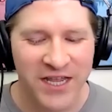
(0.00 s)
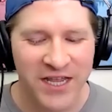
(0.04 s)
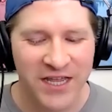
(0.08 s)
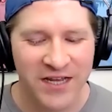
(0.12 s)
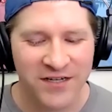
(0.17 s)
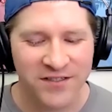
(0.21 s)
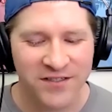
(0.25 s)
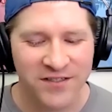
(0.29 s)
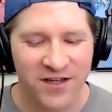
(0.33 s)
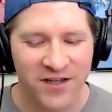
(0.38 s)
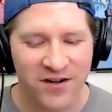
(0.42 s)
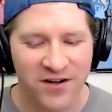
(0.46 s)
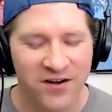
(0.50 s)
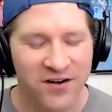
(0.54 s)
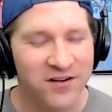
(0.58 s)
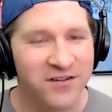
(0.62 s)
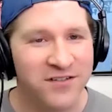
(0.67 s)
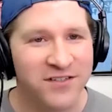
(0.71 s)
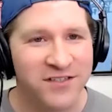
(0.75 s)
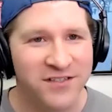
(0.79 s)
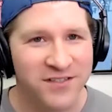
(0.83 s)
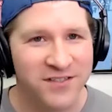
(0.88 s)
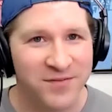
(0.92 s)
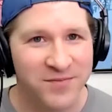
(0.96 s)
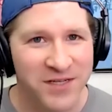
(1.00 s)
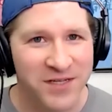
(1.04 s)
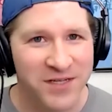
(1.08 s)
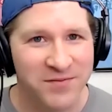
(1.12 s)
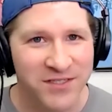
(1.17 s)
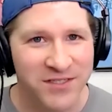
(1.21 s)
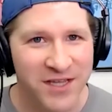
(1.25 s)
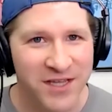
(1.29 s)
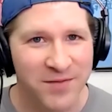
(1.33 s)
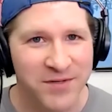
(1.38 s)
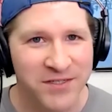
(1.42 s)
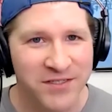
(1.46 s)
and it's hard to sometimes
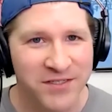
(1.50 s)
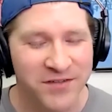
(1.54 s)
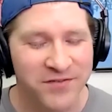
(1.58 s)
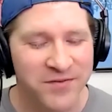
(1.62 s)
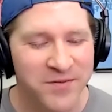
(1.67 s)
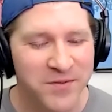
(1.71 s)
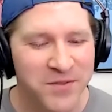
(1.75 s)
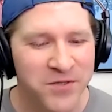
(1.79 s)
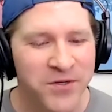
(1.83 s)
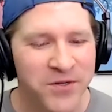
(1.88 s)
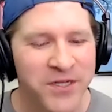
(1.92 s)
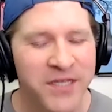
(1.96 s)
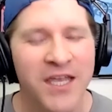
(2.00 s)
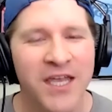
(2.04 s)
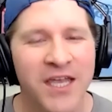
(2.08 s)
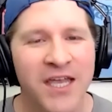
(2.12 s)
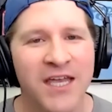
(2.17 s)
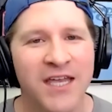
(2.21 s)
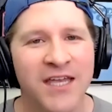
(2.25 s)
stop myself from doing,